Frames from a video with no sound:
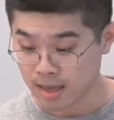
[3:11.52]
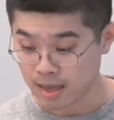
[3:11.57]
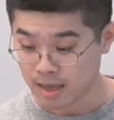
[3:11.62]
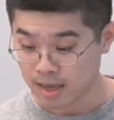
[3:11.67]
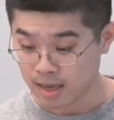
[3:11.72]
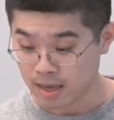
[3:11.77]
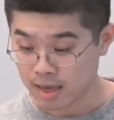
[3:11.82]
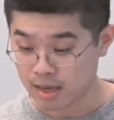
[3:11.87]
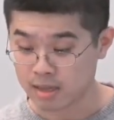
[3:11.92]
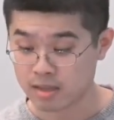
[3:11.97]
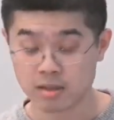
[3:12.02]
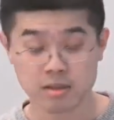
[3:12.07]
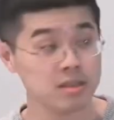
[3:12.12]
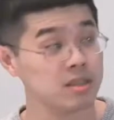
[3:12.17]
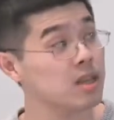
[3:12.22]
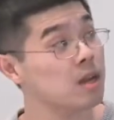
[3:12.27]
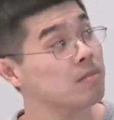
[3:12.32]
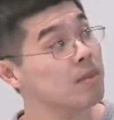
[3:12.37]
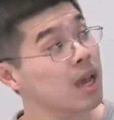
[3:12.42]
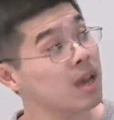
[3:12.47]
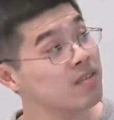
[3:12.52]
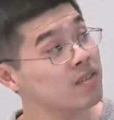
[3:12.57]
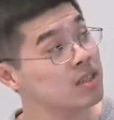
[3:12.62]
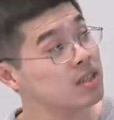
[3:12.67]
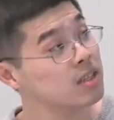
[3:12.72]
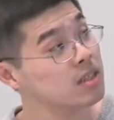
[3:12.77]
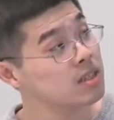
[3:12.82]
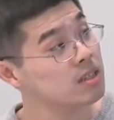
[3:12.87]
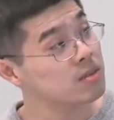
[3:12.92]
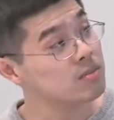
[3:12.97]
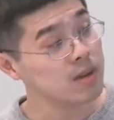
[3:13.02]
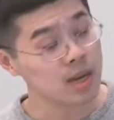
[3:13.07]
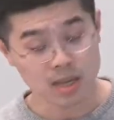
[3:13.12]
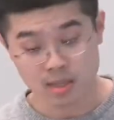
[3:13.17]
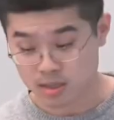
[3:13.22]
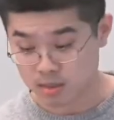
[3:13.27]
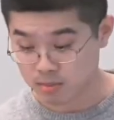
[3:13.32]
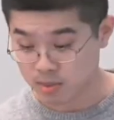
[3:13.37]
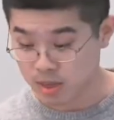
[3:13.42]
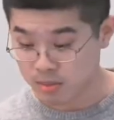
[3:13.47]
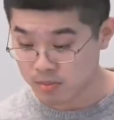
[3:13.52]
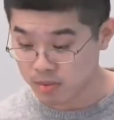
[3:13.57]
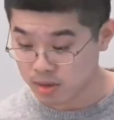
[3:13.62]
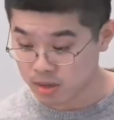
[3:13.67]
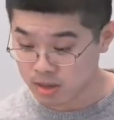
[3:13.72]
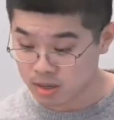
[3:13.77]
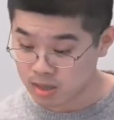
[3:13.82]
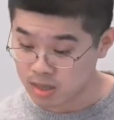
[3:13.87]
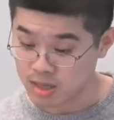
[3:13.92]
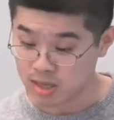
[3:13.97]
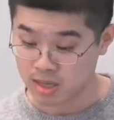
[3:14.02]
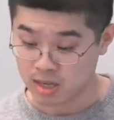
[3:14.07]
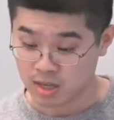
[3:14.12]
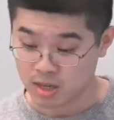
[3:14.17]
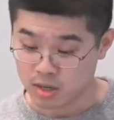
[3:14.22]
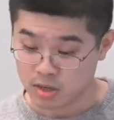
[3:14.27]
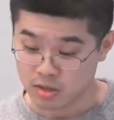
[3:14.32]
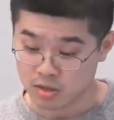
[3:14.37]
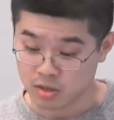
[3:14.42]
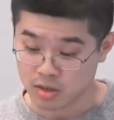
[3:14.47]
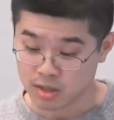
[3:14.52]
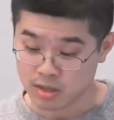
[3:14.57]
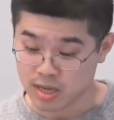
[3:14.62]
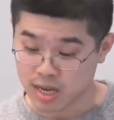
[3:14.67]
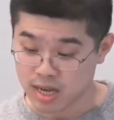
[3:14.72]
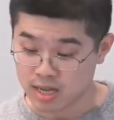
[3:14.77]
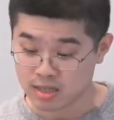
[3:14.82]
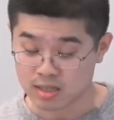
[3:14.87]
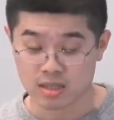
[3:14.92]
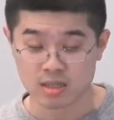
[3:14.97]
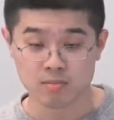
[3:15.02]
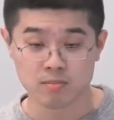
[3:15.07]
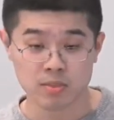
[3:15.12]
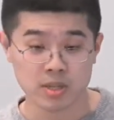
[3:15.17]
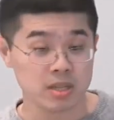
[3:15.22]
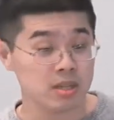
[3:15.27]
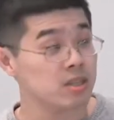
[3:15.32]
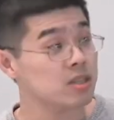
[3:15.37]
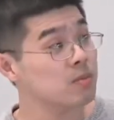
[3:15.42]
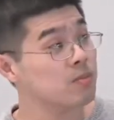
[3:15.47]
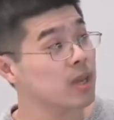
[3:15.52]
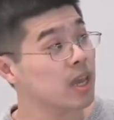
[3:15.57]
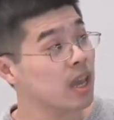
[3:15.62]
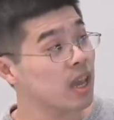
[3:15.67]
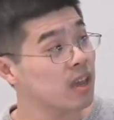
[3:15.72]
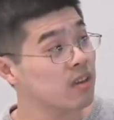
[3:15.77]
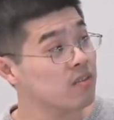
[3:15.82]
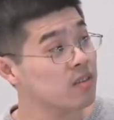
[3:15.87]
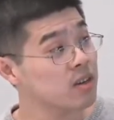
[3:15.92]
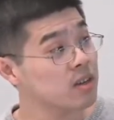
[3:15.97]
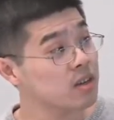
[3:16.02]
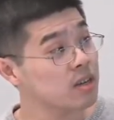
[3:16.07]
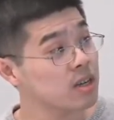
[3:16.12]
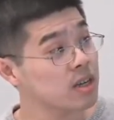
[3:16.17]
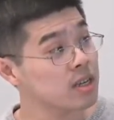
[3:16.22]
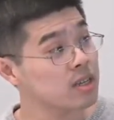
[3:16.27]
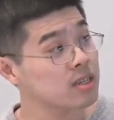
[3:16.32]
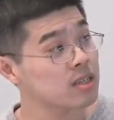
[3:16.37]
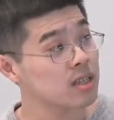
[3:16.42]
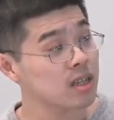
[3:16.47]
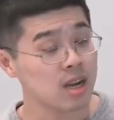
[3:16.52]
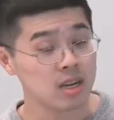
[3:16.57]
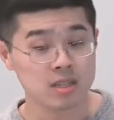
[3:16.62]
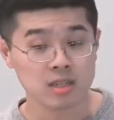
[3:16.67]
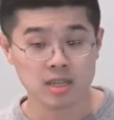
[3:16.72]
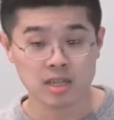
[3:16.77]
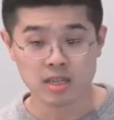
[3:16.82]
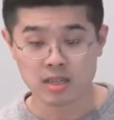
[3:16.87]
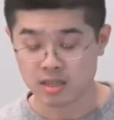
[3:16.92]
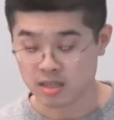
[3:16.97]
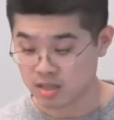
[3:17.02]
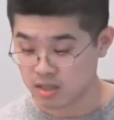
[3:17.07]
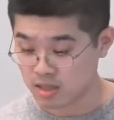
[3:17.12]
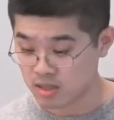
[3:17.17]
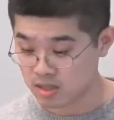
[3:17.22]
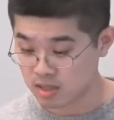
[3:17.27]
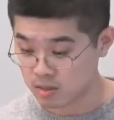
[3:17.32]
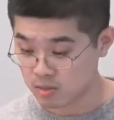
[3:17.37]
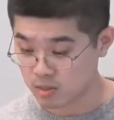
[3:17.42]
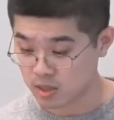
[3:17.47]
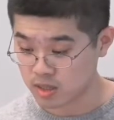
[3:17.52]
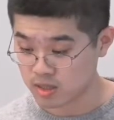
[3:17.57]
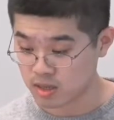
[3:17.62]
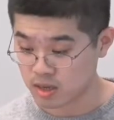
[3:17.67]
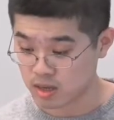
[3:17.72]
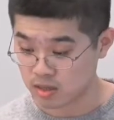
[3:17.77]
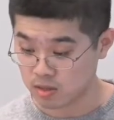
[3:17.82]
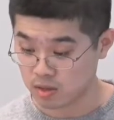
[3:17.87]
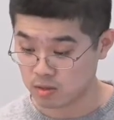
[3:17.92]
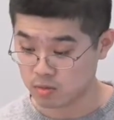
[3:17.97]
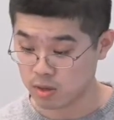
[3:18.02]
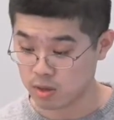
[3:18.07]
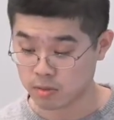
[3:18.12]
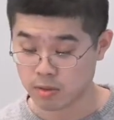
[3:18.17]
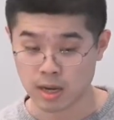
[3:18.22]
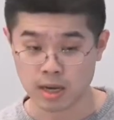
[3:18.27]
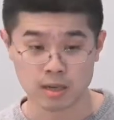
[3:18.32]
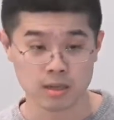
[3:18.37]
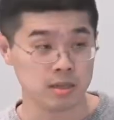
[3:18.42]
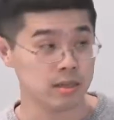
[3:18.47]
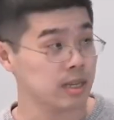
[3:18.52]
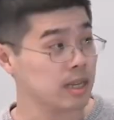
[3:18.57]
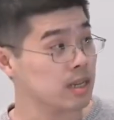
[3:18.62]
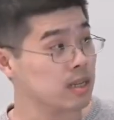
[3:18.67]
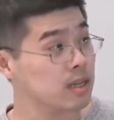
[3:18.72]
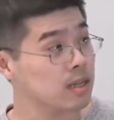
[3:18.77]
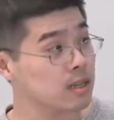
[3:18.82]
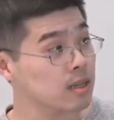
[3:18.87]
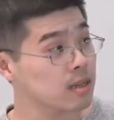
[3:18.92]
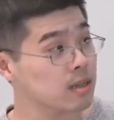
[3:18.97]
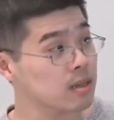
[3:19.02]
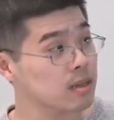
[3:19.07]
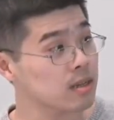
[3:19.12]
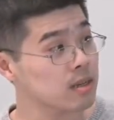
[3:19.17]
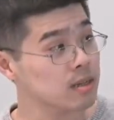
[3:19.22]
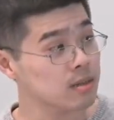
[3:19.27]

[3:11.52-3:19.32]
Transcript: And there's some evidence by this paper showing that bidders' behavior is largely consistent with uh, no-regret learning. Okay.